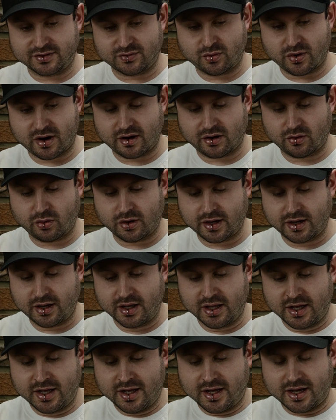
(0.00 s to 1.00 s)
is wearing one.
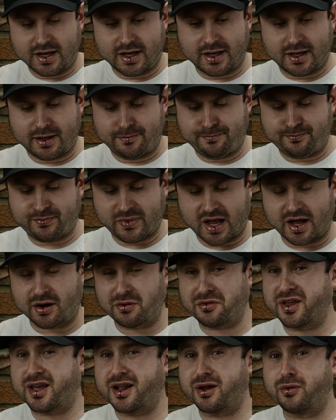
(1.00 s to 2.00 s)
I
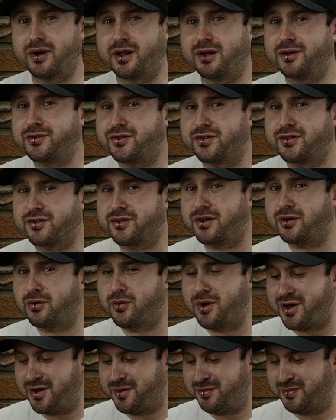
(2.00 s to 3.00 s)
don't think anyone else is
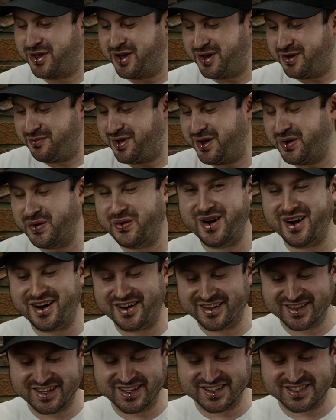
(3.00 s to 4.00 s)
gonna be
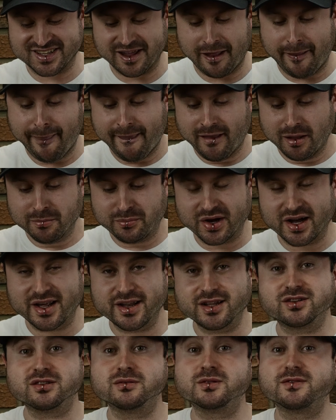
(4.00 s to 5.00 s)
wearing this.
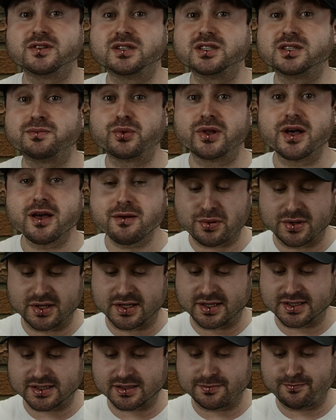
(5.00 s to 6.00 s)
But in terms of a display
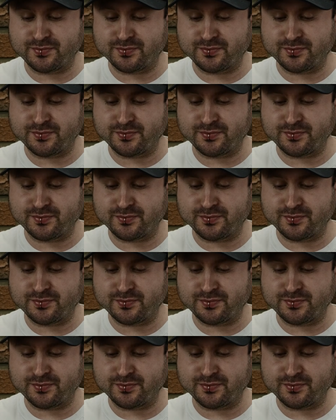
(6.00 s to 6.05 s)
piece,